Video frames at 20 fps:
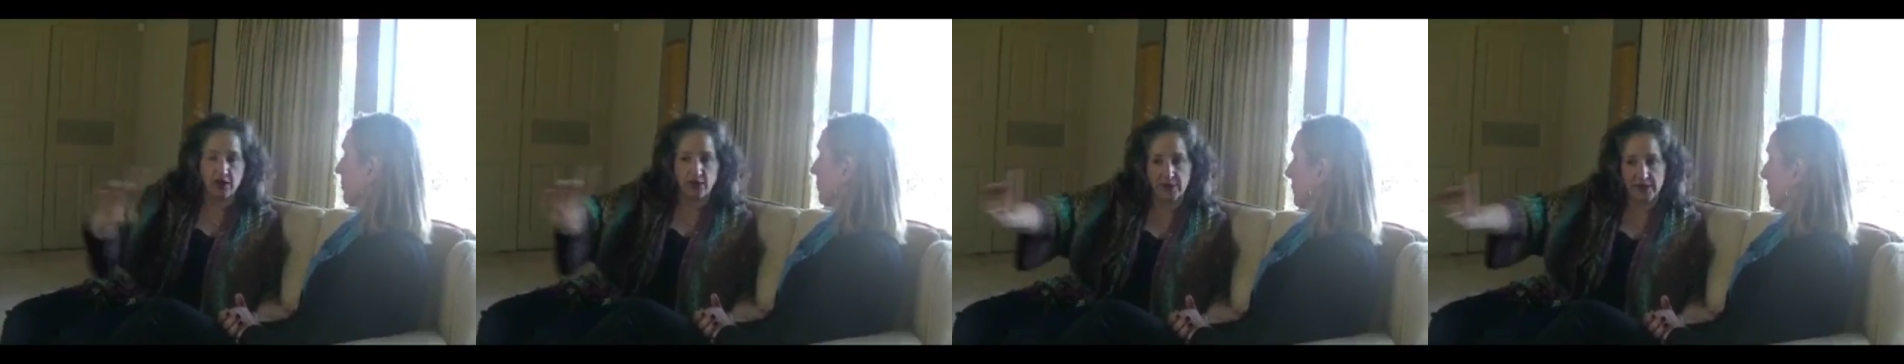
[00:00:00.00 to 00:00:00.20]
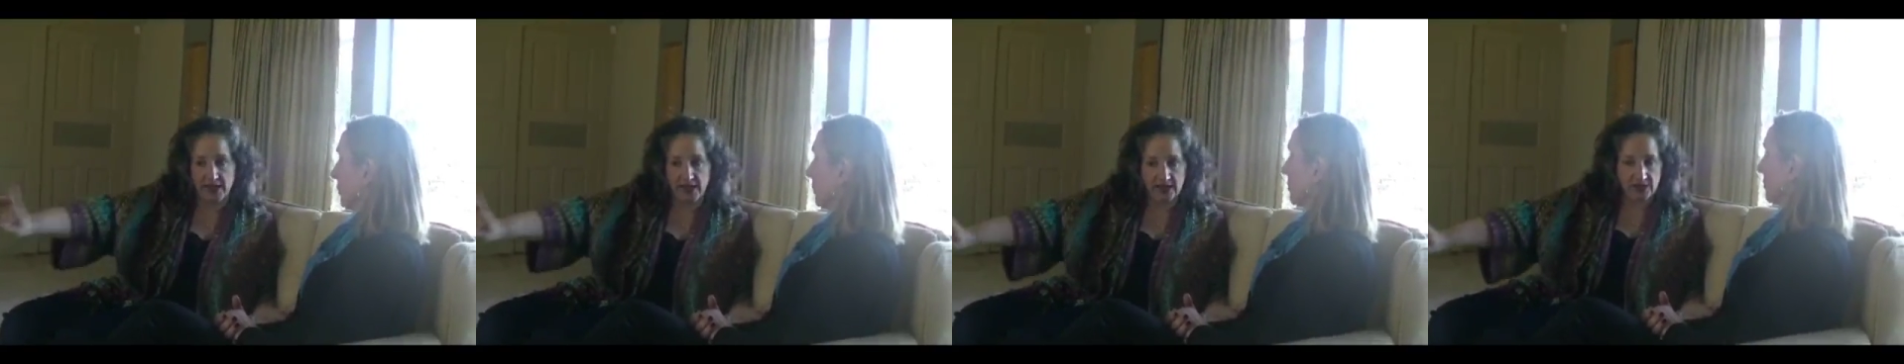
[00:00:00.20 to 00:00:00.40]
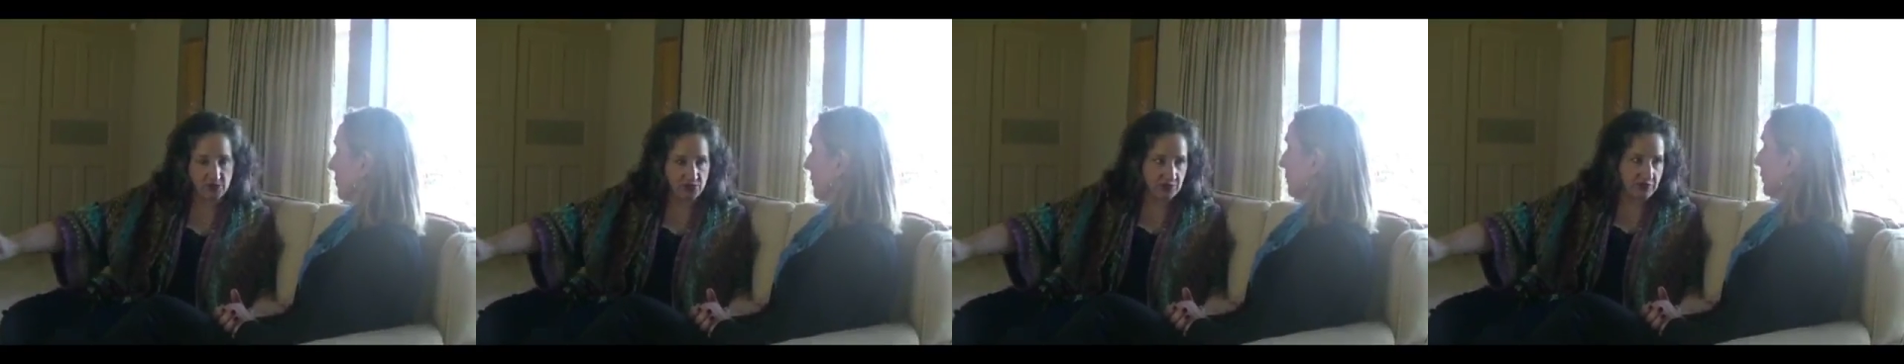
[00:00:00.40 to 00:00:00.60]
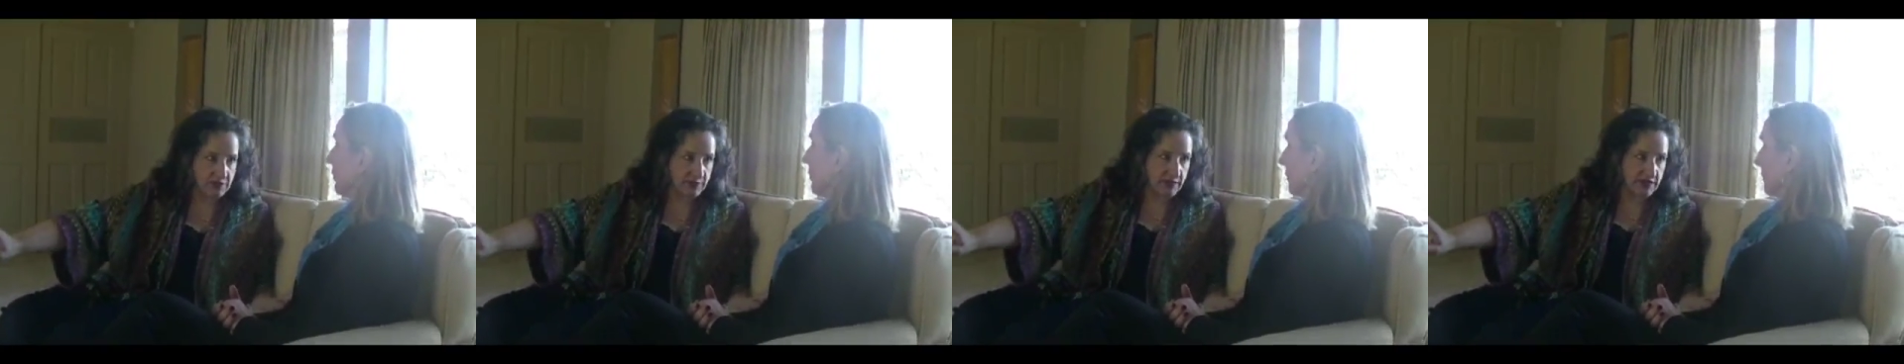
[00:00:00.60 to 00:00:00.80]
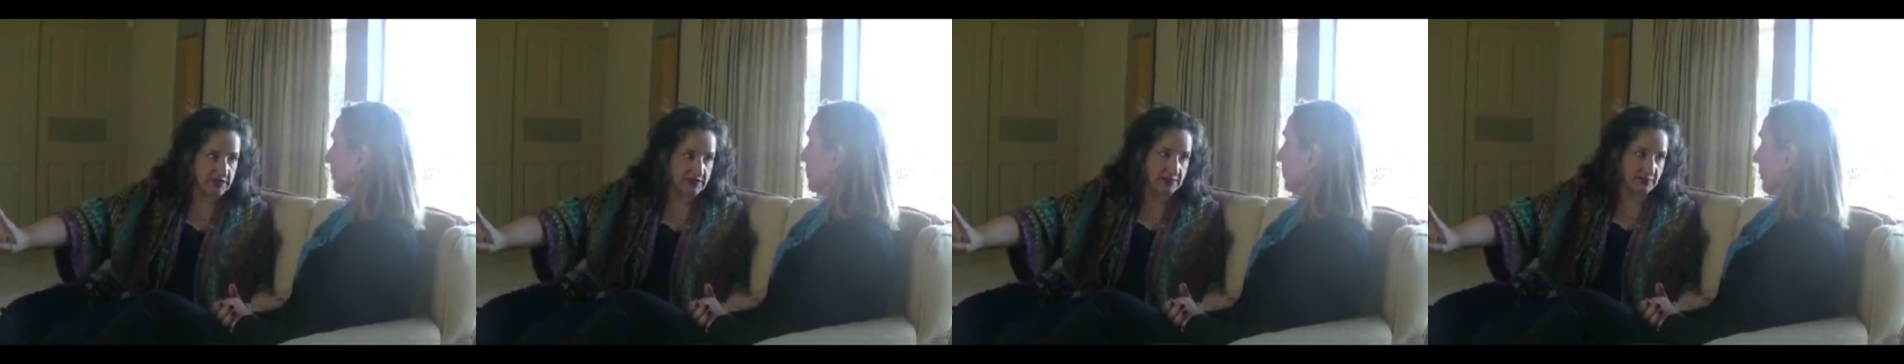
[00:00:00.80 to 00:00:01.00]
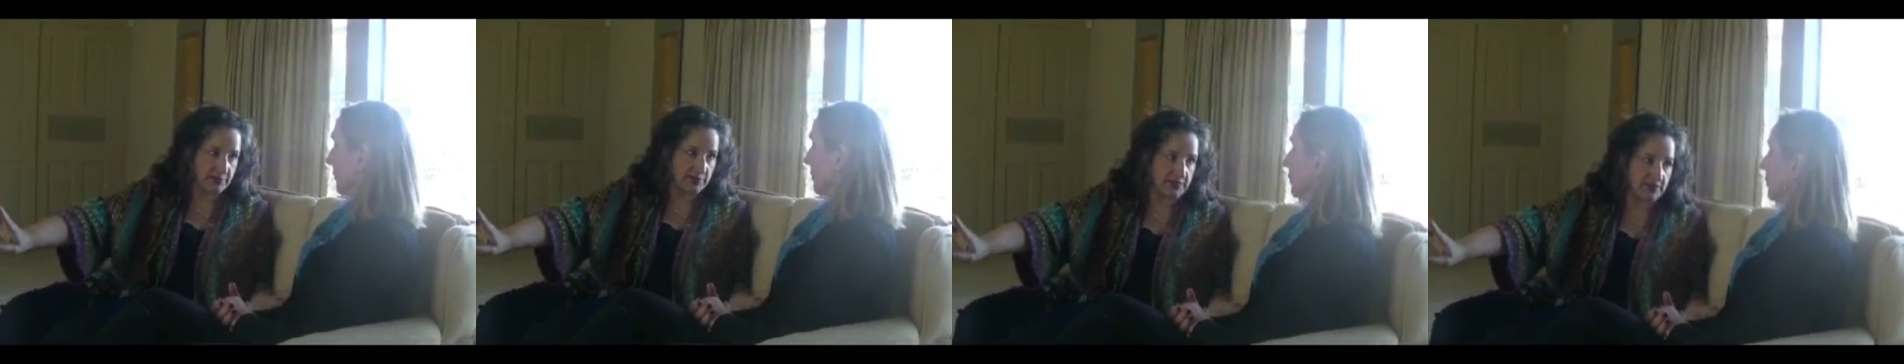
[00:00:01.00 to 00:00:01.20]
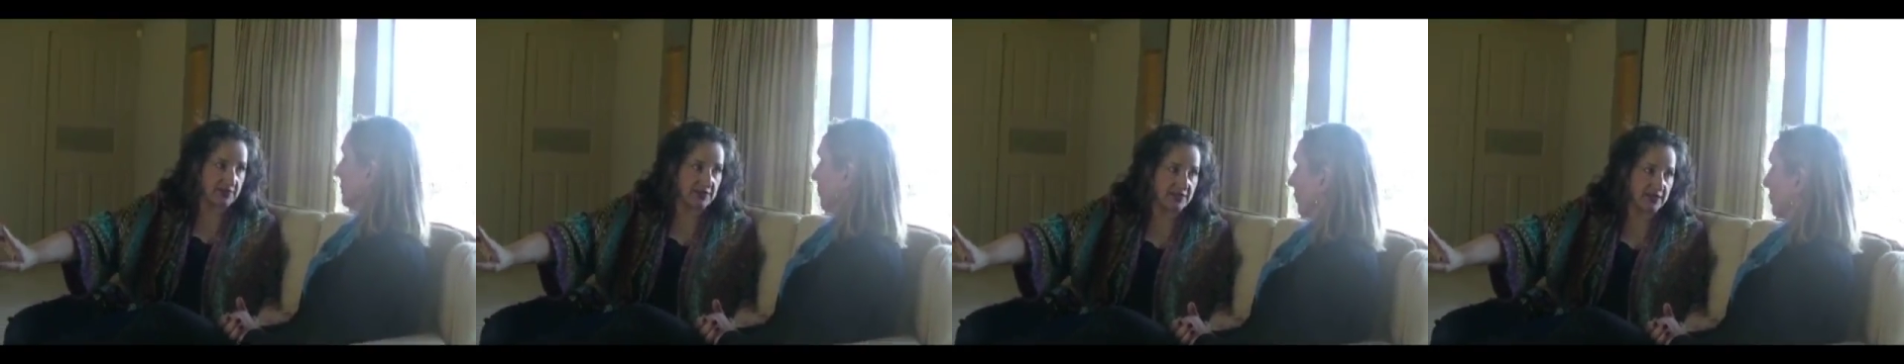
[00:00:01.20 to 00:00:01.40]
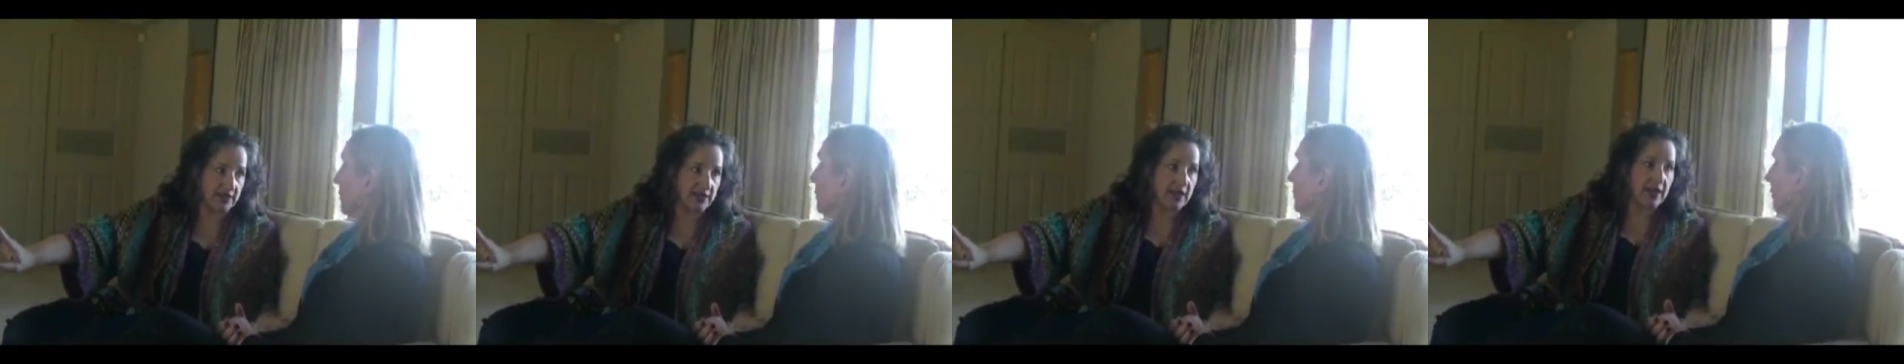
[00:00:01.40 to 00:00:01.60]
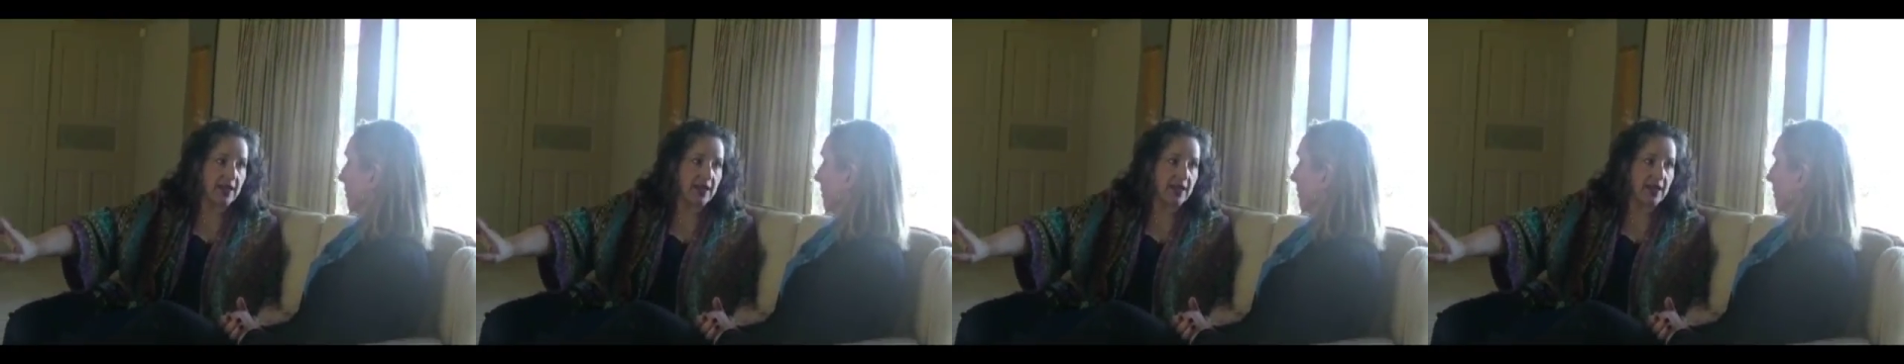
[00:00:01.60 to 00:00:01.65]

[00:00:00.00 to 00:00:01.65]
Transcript: away his responsibility.